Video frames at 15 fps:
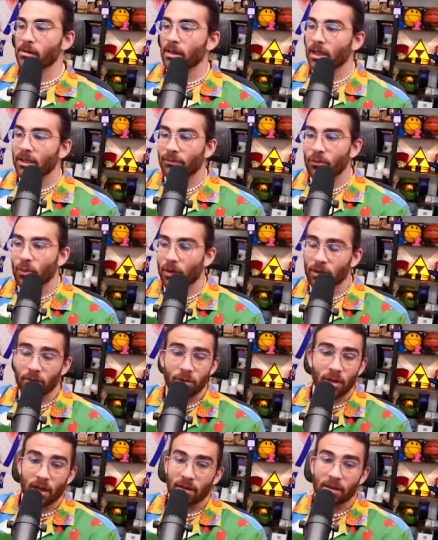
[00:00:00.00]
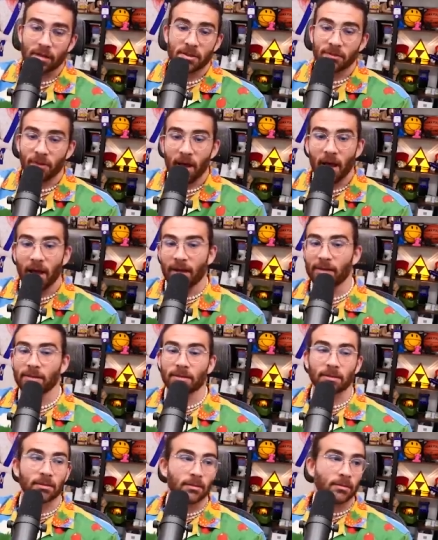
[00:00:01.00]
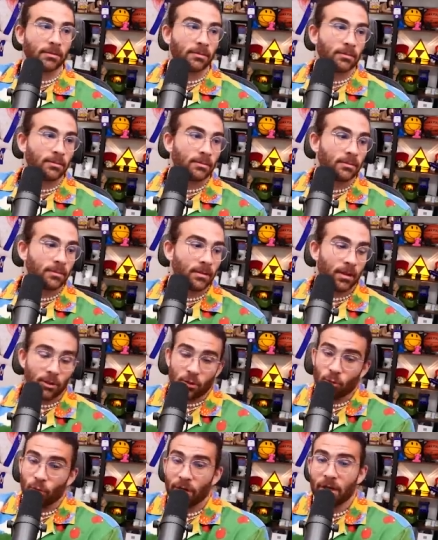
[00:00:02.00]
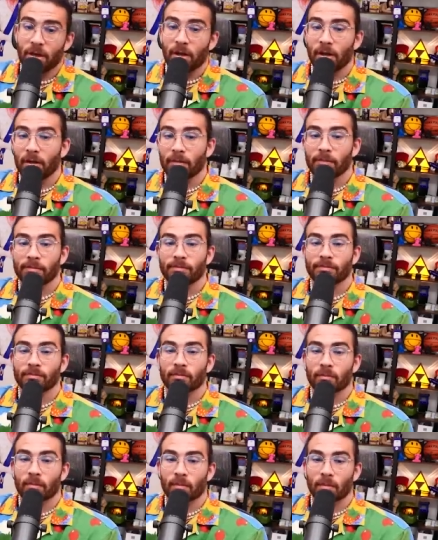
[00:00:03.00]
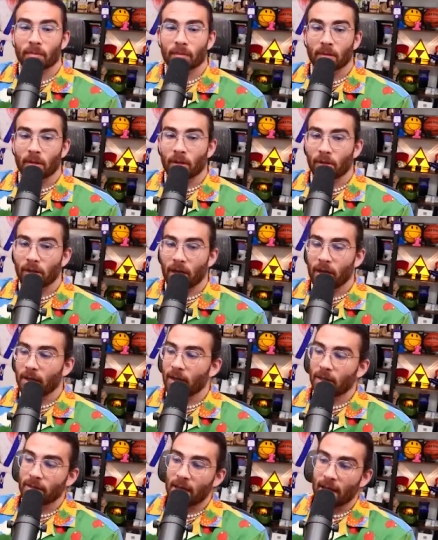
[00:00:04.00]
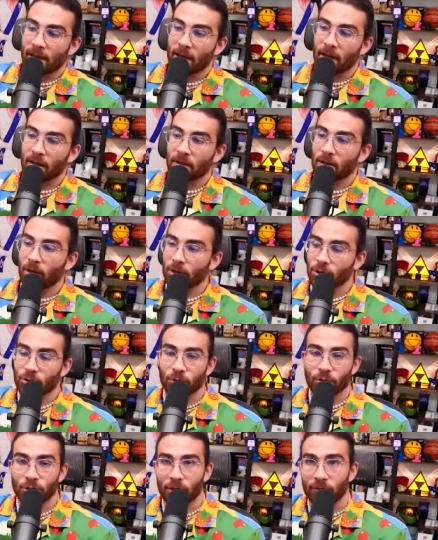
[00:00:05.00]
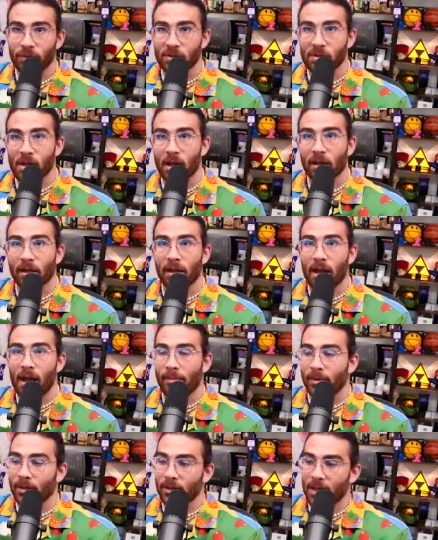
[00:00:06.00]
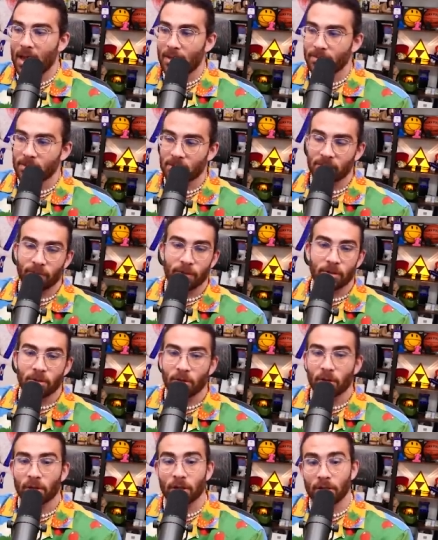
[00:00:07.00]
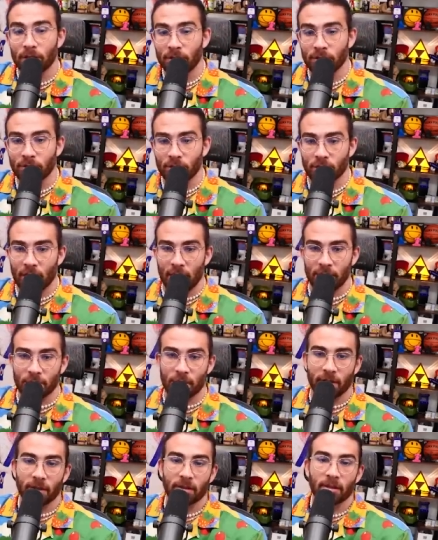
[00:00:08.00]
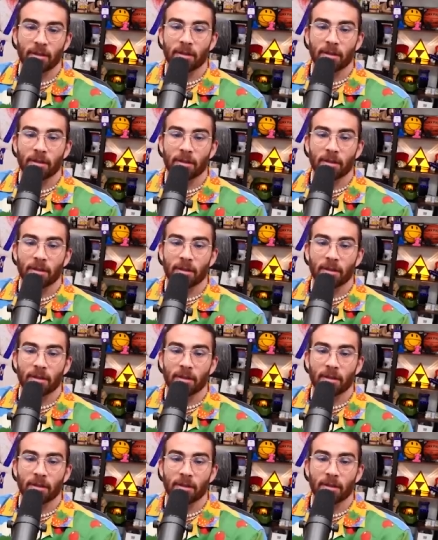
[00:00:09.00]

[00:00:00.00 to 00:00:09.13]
And if you want to do that, that's fine. It's weird. Okay. And that kind of cultural shift is not going to happen in the absence of material conditions changing.